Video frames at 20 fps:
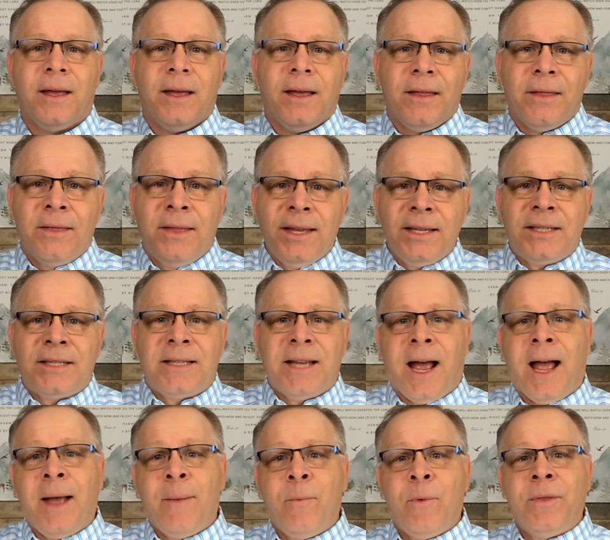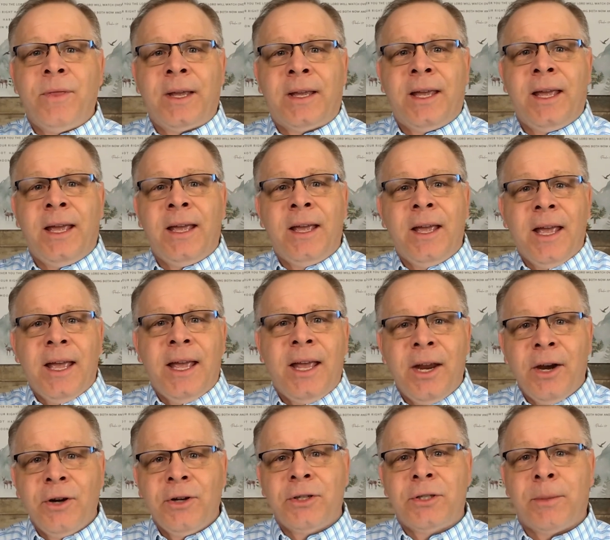This time, when the king
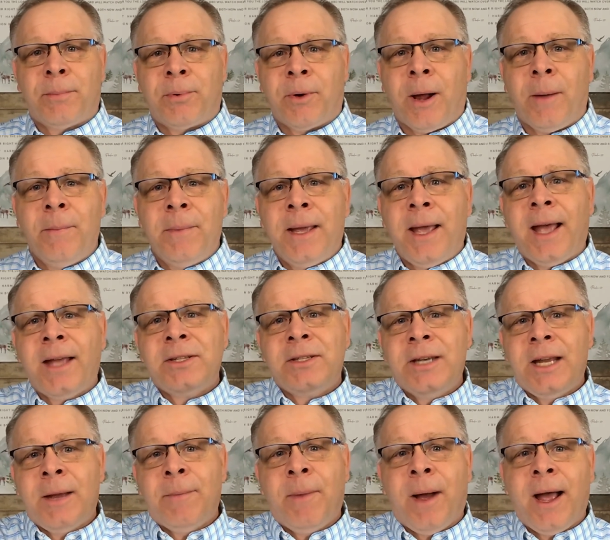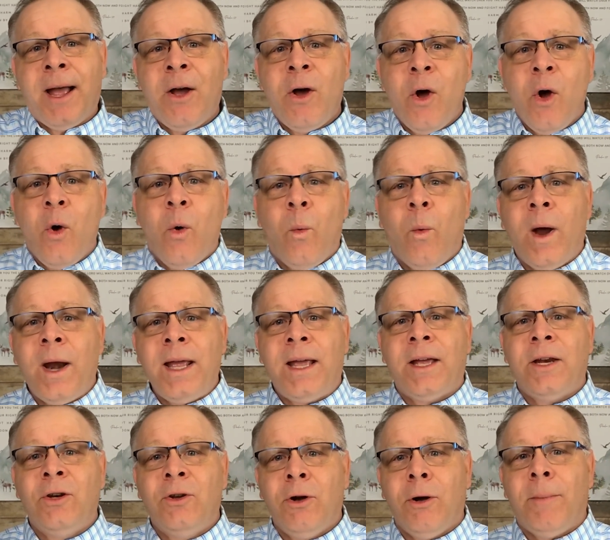hears the problem, he asks Nehemiah what he
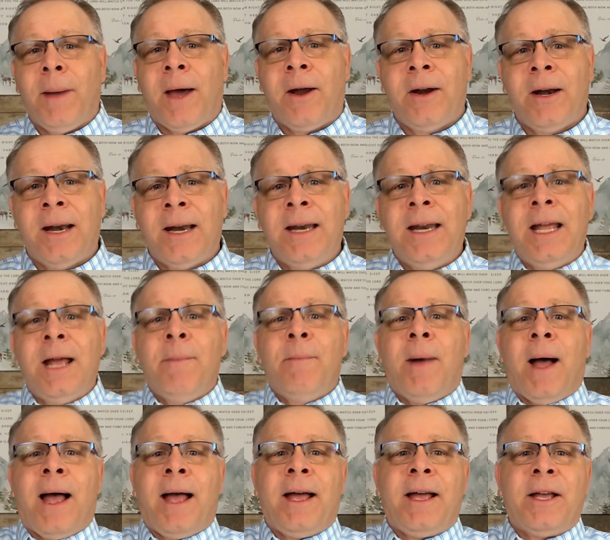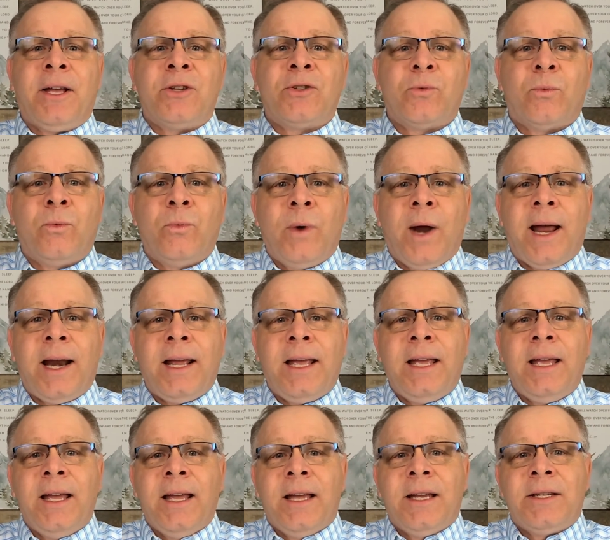can do about it, and Nehemiah is
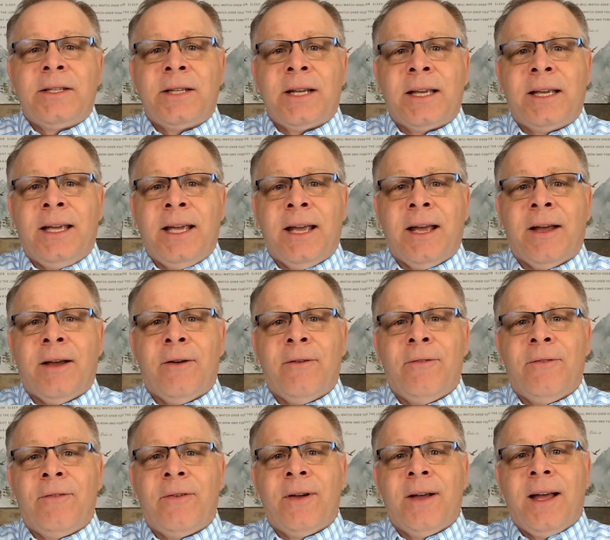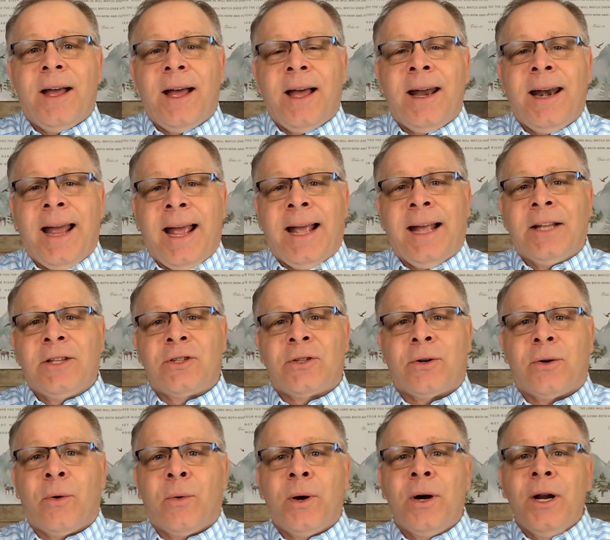ready to give an
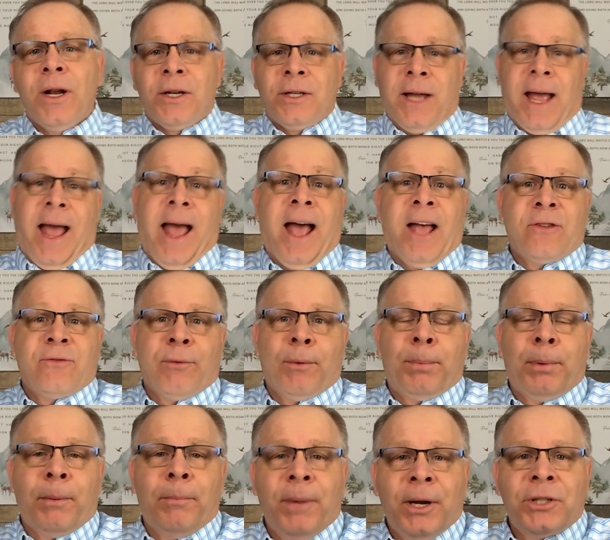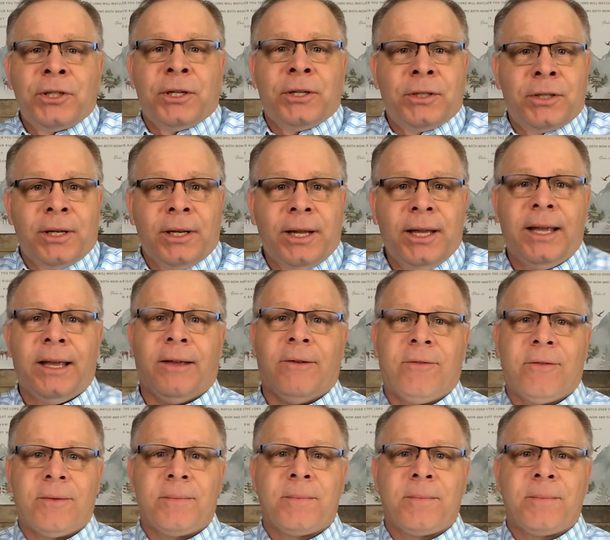answer or to ask for permission to leave.